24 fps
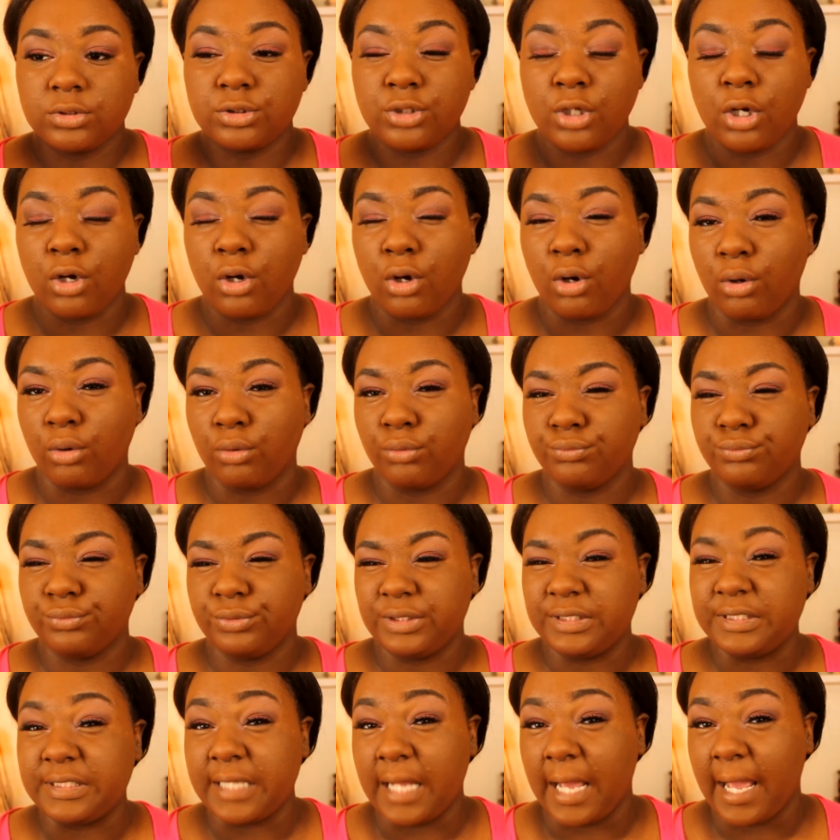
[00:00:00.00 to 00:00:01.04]

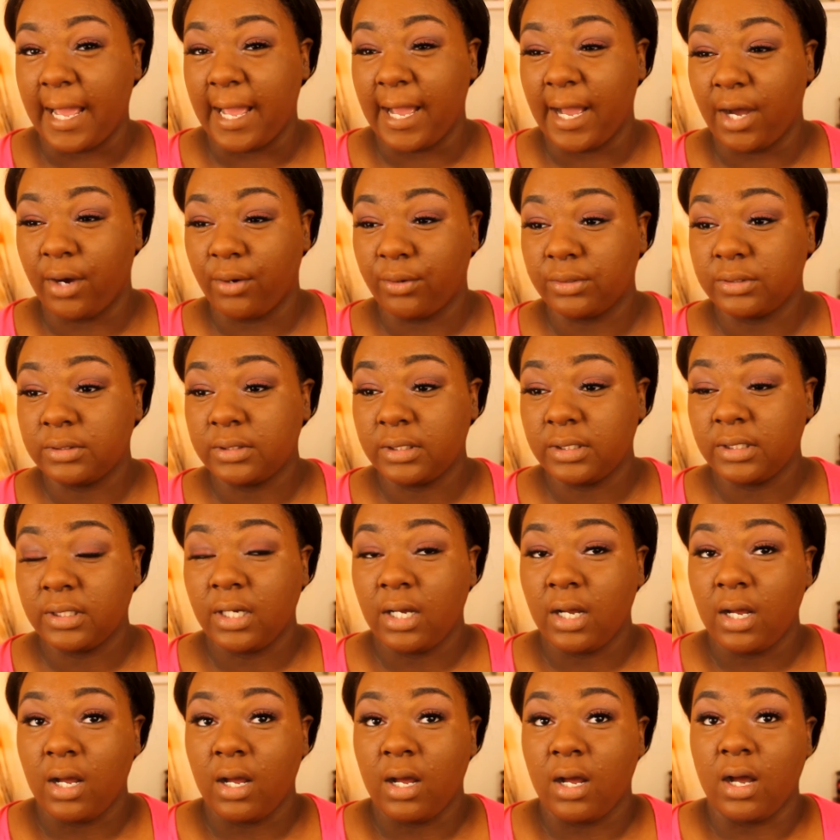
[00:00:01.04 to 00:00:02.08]
toned down,
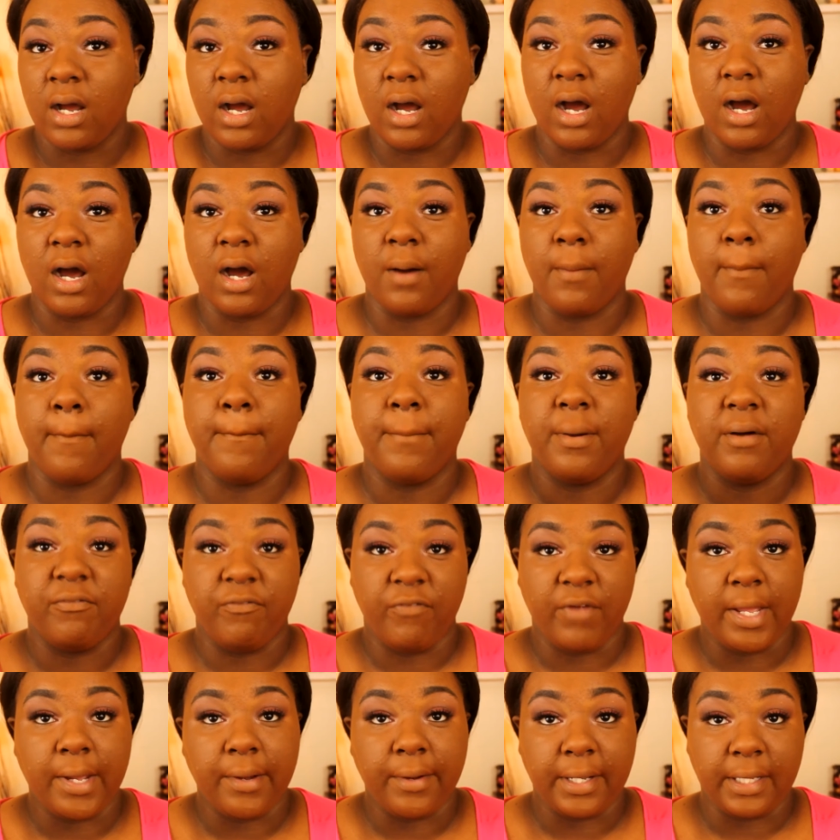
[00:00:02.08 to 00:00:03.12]
but
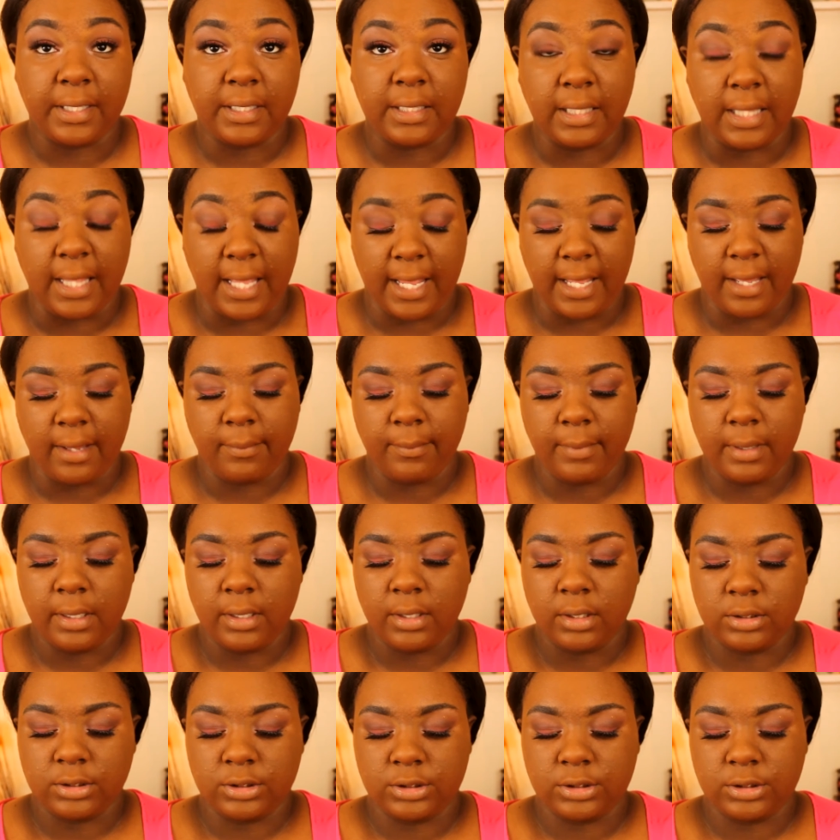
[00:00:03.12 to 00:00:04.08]
very glam.